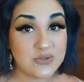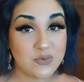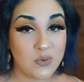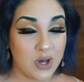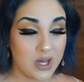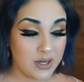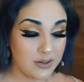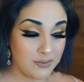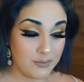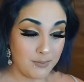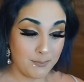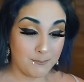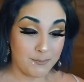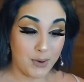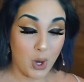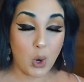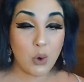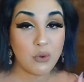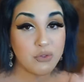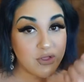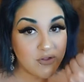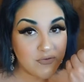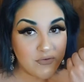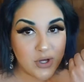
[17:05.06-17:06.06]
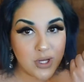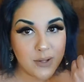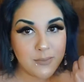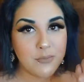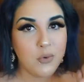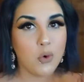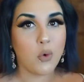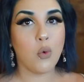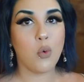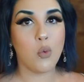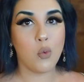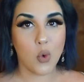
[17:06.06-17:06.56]
one, both of
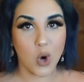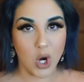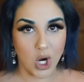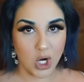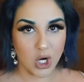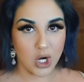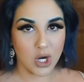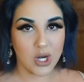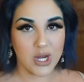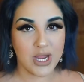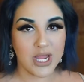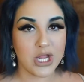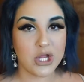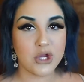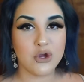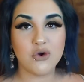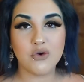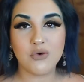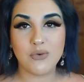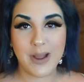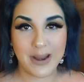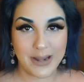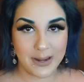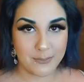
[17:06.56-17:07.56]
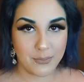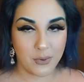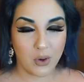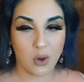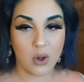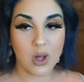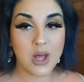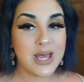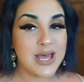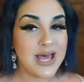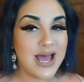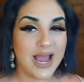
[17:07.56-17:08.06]
them were
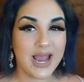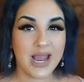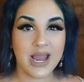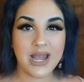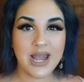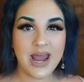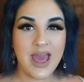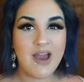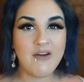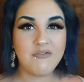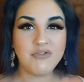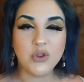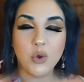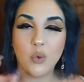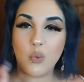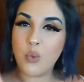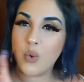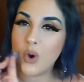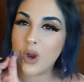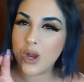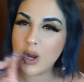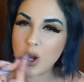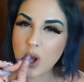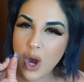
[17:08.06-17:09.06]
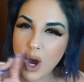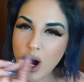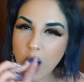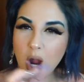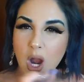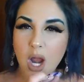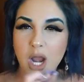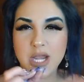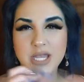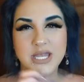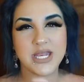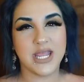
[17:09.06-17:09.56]
incredible. I didn't have to work
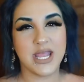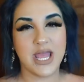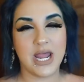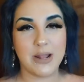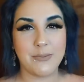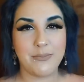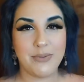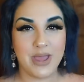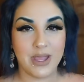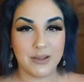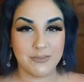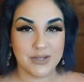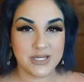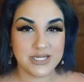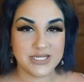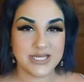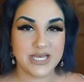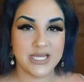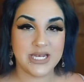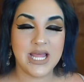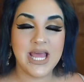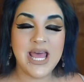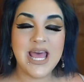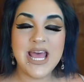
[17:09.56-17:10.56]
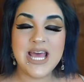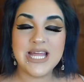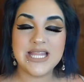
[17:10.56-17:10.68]
hard to get it pigmented.